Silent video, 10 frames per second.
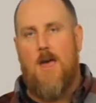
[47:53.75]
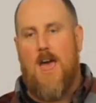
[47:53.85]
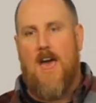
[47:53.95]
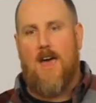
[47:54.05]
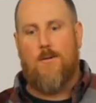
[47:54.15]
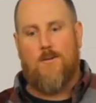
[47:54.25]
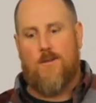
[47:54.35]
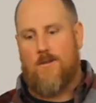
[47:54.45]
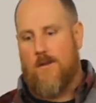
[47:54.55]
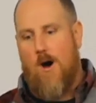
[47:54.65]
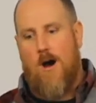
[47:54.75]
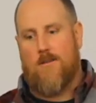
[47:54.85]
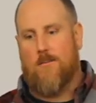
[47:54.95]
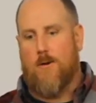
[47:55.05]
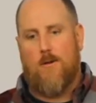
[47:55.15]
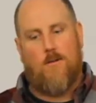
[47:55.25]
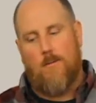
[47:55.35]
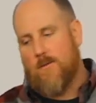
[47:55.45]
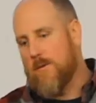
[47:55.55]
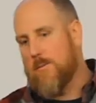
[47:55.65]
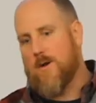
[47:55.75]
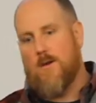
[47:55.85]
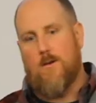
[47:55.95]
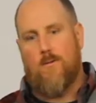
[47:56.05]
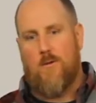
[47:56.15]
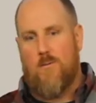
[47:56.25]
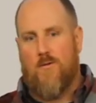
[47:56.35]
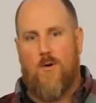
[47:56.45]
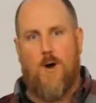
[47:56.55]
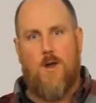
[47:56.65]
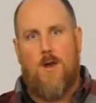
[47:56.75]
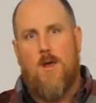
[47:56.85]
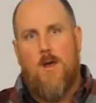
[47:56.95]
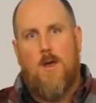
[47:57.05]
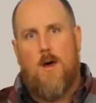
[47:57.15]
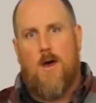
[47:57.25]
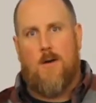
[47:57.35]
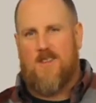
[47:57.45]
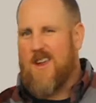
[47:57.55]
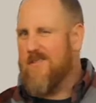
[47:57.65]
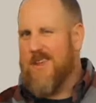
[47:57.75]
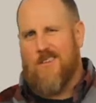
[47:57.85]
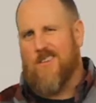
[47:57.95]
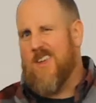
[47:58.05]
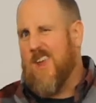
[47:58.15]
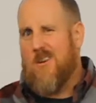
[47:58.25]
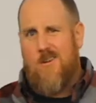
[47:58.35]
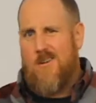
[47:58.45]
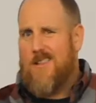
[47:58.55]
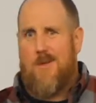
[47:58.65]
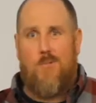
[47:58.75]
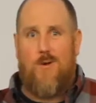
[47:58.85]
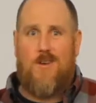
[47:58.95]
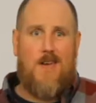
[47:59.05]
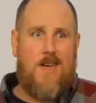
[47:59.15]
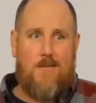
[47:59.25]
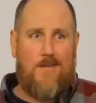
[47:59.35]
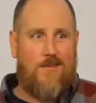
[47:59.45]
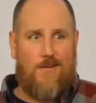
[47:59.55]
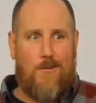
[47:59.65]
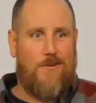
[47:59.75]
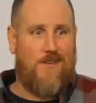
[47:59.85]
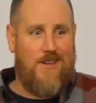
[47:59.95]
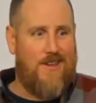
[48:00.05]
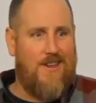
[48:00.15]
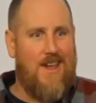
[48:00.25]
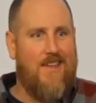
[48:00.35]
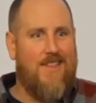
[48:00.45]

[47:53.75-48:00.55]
And there was this awesome girl. She was super cute, super fun. I was kind of like a skater at that point in time, and so was she,